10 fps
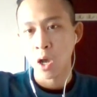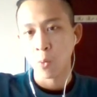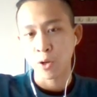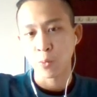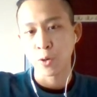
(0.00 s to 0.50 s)

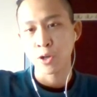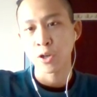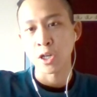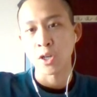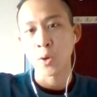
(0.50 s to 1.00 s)
what you're
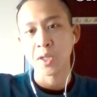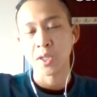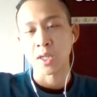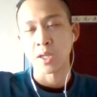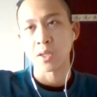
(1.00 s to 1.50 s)
gonna
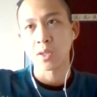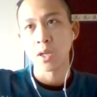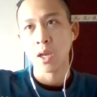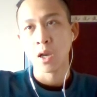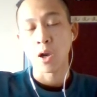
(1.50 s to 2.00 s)
notice is,
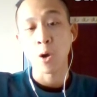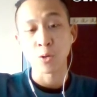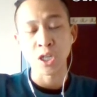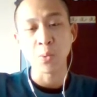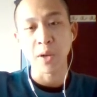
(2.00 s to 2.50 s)
oh,
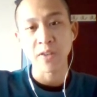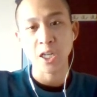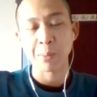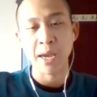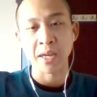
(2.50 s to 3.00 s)
she wave
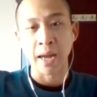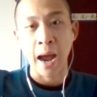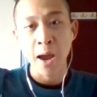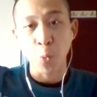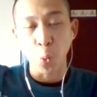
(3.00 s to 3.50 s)
dash back and
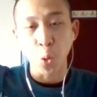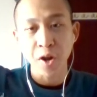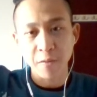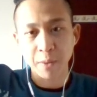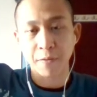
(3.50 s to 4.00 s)
I would
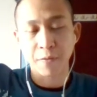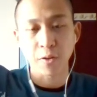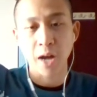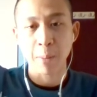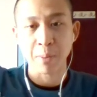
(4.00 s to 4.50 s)
have been full
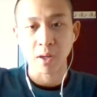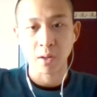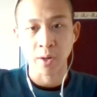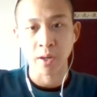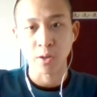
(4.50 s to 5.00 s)
hopping,
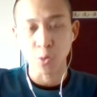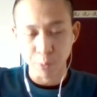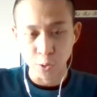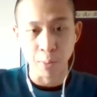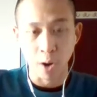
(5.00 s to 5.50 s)
right? You
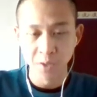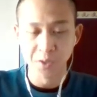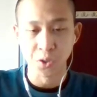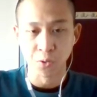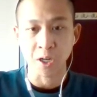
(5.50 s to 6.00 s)
pause the screen.